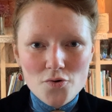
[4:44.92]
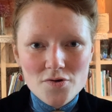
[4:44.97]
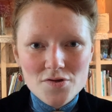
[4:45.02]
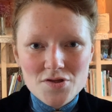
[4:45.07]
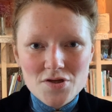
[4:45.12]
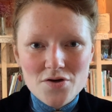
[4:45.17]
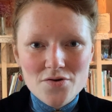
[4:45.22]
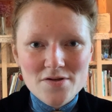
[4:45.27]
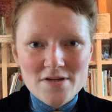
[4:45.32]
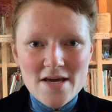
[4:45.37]

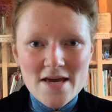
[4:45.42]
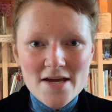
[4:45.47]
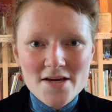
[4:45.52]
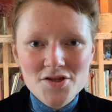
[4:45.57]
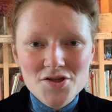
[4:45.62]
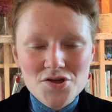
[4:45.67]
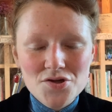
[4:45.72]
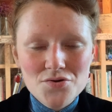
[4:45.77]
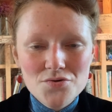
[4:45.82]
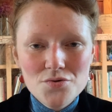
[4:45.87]
torso take
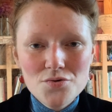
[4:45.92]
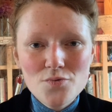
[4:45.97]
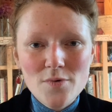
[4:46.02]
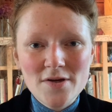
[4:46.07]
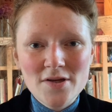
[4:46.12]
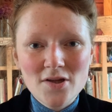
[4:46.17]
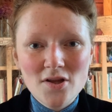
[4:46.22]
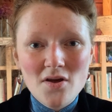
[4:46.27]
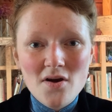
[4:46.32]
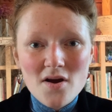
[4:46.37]
two
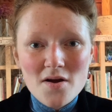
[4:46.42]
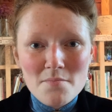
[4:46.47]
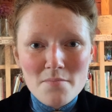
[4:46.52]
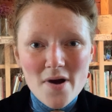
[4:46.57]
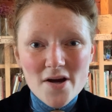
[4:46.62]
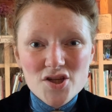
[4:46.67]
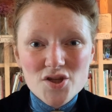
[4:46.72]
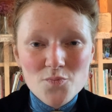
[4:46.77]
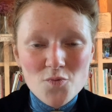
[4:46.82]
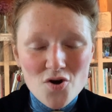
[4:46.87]
went along
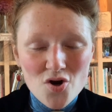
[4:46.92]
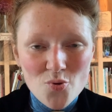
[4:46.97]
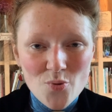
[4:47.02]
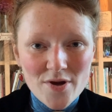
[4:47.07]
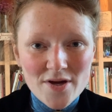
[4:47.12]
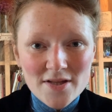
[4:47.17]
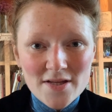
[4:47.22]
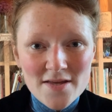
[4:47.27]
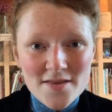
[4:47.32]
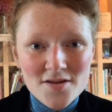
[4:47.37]
much more
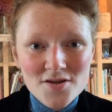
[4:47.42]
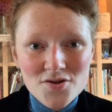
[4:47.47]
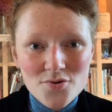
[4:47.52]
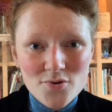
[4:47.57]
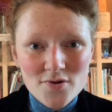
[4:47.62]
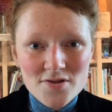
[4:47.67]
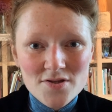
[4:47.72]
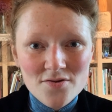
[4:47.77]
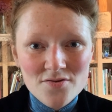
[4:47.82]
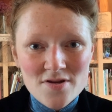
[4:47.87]
quickly than
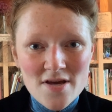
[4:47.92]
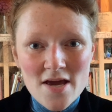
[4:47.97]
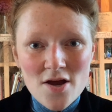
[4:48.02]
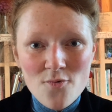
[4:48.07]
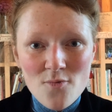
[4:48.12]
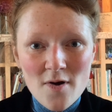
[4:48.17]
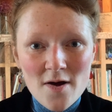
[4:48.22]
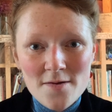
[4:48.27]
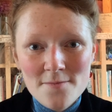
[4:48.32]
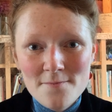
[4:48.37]
torso take
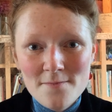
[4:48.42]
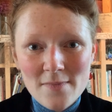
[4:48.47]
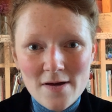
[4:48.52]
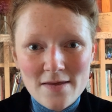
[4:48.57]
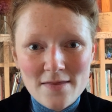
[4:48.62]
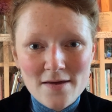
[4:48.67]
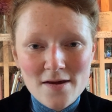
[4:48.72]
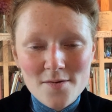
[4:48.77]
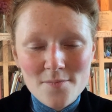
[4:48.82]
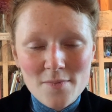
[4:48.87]
one. I
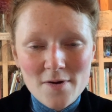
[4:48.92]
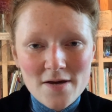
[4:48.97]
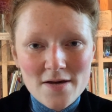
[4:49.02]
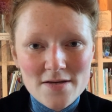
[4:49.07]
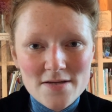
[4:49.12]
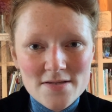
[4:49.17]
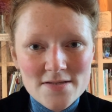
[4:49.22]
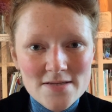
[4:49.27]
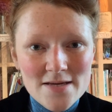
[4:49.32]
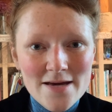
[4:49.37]
think
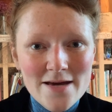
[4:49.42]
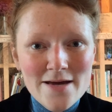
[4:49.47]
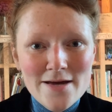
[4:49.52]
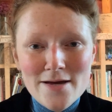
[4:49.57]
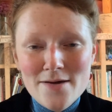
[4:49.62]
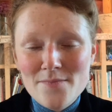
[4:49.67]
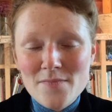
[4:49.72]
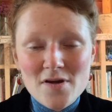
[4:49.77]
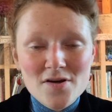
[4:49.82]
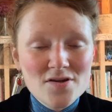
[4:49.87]
because
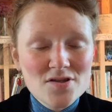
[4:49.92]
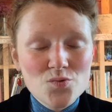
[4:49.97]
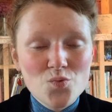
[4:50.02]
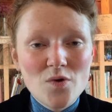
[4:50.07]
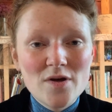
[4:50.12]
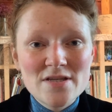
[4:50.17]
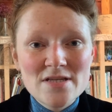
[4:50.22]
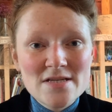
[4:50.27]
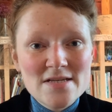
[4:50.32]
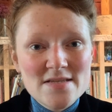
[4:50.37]
there just
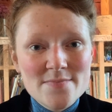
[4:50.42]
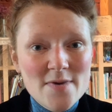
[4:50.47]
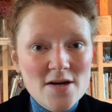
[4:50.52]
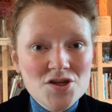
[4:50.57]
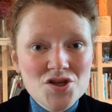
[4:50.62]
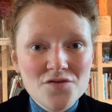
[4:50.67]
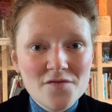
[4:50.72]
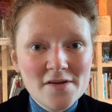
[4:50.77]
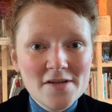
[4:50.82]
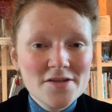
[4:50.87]
wasn't as
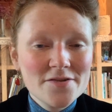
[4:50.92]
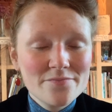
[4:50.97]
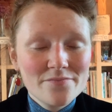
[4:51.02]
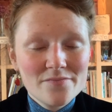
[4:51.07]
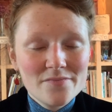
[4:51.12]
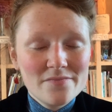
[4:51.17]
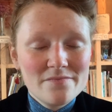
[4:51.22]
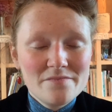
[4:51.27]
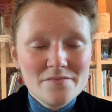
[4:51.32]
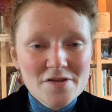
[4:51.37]
much of it
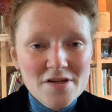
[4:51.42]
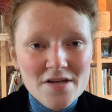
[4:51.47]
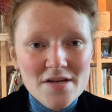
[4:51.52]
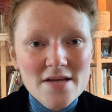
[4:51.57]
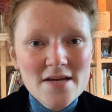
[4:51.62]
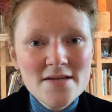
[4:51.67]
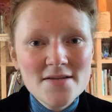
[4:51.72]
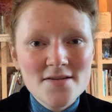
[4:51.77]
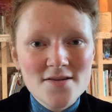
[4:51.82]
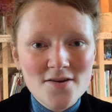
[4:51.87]
to
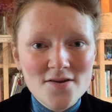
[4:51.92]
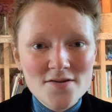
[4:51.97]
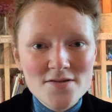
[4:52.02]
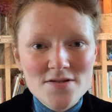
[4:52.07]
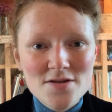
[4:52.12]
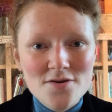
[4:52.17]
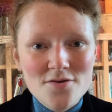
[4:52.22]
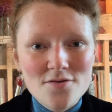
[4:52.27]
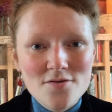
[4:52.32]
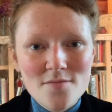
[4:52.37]
knit and
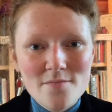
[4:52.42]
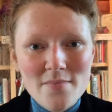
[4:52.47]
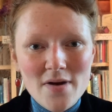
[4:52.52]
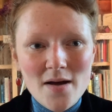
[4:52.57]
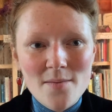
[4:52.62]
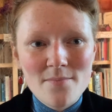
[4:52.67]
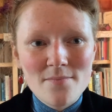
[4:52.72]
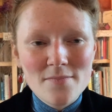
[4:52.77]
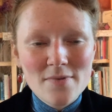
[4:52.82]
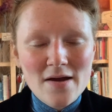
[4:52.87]
also
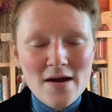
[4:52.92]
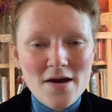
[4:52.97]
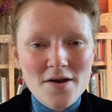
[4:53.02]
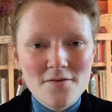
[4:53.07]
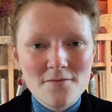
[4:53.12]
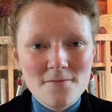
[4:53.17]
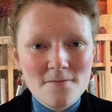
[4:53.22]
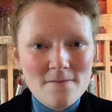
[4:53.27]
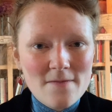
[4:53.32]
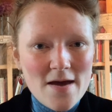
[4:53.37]
mom kind
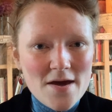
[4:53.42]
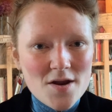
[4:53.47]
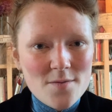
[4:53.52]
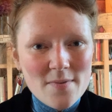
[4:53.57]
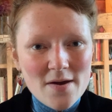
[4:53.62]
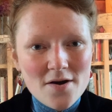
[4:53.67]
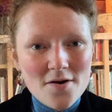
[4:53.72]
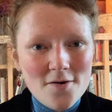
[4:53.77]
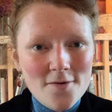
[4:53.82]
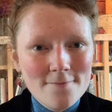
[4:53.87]
of had a
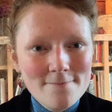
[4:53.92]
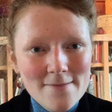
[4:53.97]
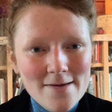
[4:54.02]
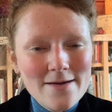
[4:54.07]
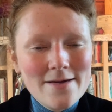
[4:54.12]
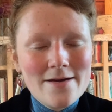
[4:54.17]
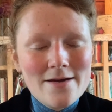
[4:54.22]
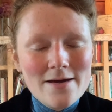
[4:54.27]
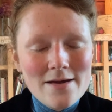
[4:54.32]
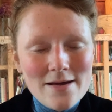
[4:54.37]
better
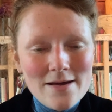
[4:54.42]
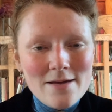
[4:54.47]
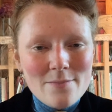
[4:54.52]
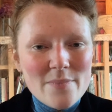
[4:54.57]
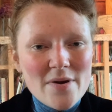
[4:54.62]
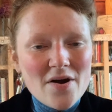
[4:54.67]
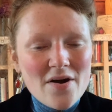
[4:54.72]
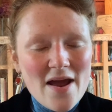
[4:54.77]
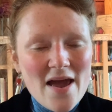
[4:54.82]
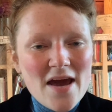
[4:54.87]

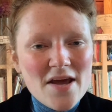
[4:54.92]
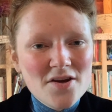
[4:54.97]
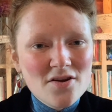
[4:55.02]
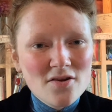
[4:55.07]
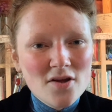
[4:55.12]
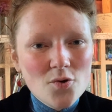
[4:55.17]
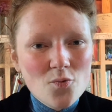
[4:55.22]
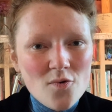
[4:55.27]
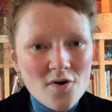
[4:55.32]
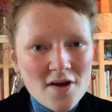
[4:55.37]
better handle
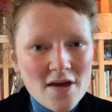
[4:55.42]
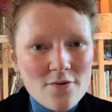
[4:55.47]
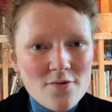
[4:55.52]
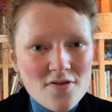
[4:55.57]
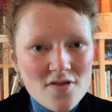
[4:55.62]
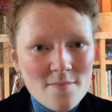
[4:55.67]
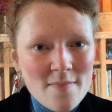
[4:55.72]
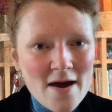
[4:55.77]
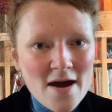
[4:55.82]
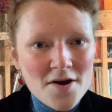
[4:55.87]
on working with
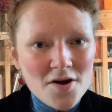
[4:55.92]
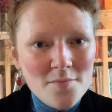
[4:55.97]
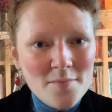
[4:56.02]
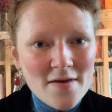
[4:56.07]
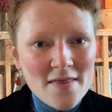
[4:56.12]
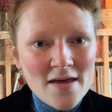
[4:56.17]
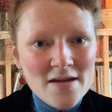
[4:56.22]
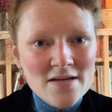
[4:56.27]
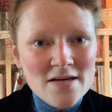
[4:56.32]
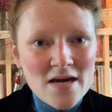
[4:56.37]
the pattern by
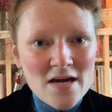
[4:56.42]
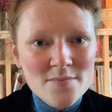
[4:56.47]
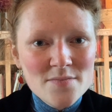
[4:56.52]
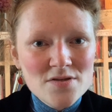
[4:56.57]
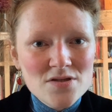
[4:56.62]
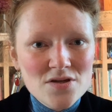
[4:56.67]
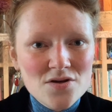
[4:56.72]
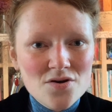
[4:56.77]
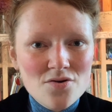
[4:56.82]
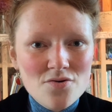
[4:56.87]
that time.
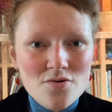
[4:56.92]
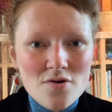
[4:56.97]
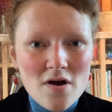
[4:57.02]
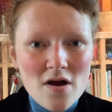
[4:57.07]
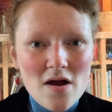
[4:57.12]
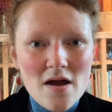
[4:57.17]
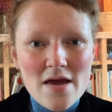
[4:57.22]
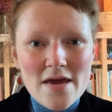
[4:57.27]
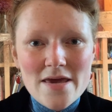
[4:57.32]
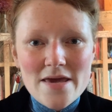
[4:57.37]
So
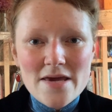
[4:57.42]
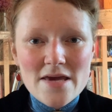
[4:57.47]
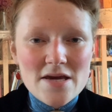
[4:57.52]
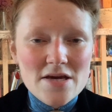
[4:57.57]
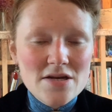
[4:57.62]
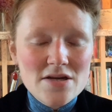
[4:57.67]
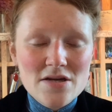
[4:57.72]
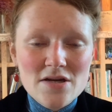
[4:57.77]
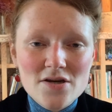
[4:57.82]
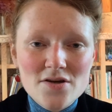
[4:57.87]

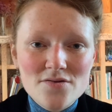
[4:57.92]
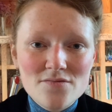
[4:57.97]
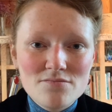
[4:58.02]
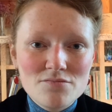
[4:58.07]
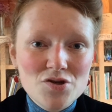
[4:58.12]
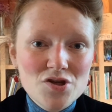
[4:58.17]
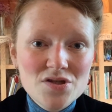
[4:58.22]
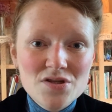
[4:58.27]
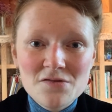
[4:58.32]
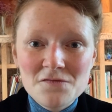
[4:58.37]
in
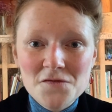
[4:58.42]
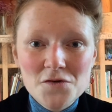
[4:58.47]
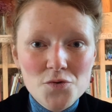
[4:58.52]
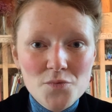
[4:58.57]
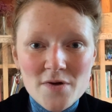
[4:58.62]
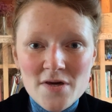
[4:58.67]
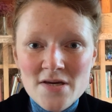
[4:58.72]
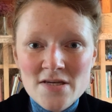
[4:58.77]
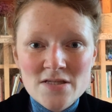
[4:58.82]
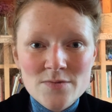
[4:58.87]
just a few
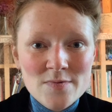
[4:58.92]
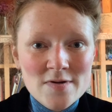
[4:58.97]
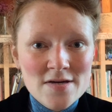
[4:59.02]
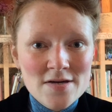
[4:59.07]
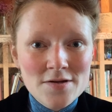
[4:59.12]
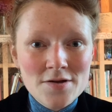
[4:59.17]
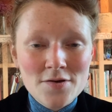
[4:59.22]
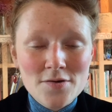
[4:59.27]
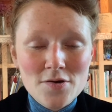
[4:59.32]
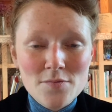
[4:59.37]
weeks, we
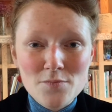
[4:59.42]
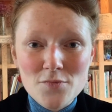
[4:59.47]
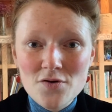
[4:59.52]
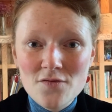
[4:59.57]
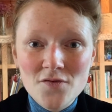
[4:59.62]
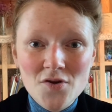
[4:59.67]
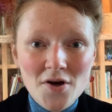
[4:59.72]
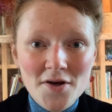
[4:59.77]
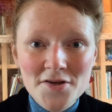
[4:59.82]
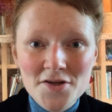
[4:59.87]
had
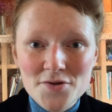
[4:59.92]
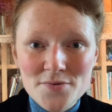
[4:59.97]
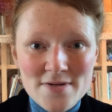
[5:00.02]
moved on to